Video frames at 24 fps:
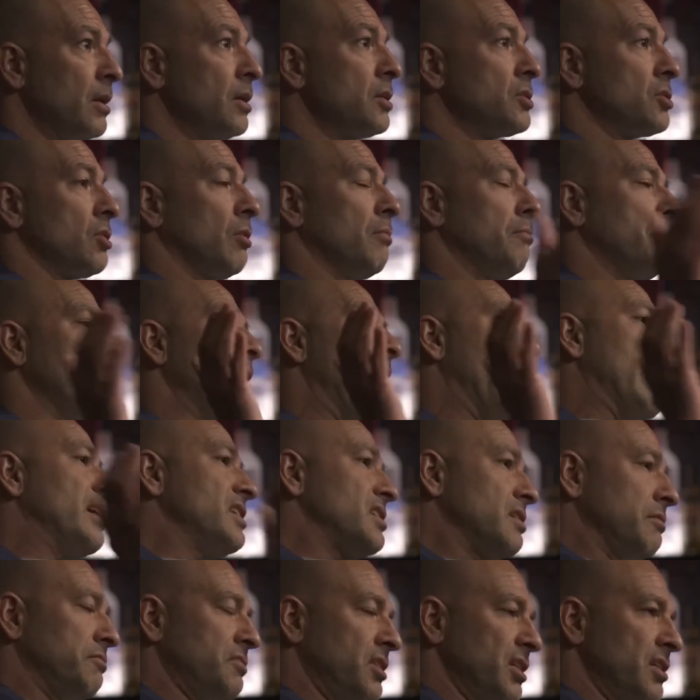So
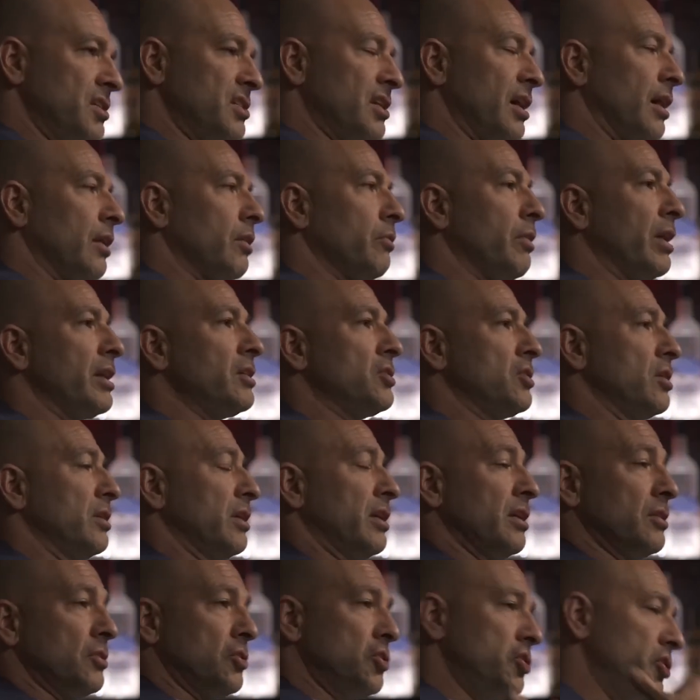massive deceleration
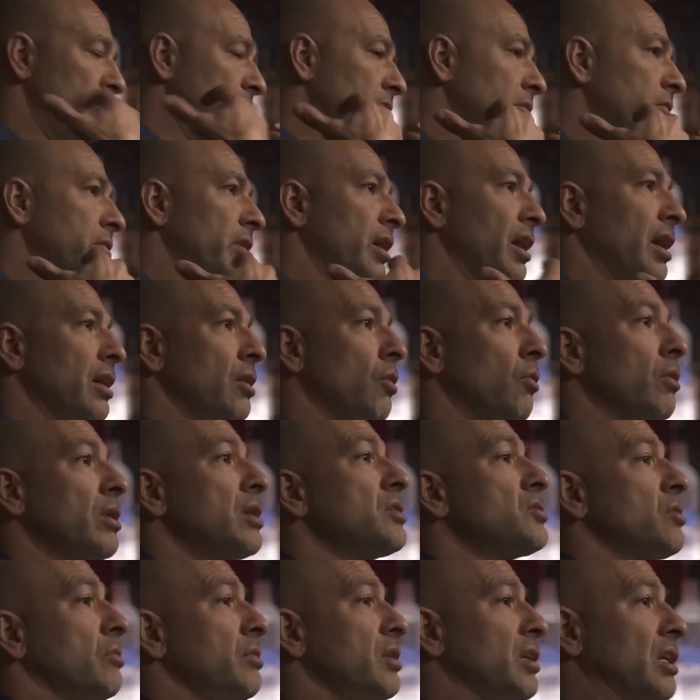can shear the aorta,
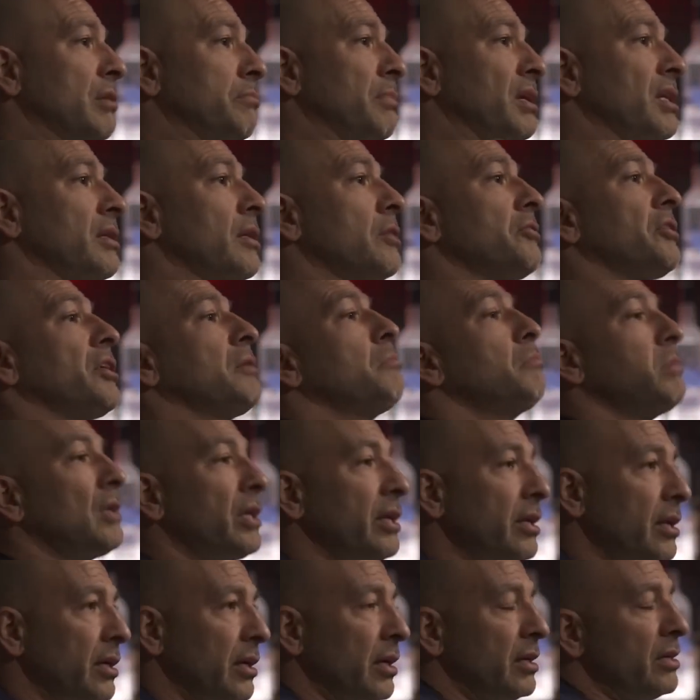so he could be literally
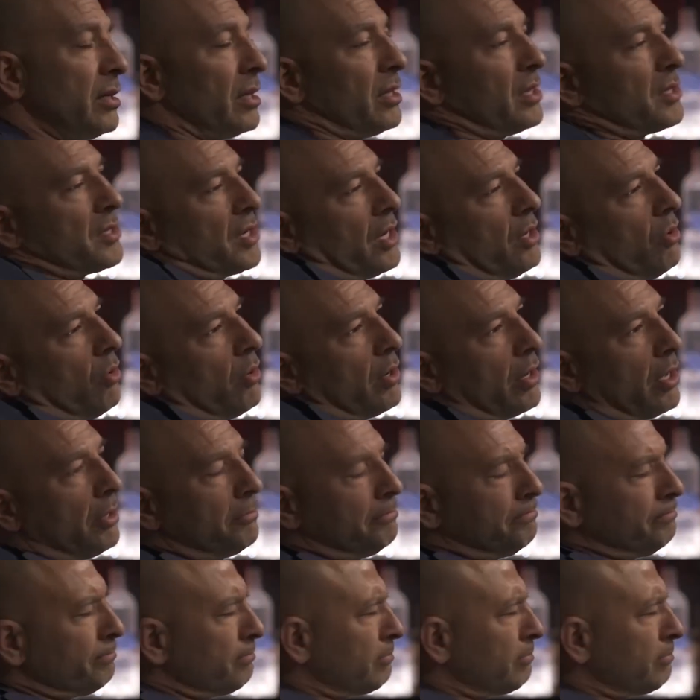bleeding into his aorta.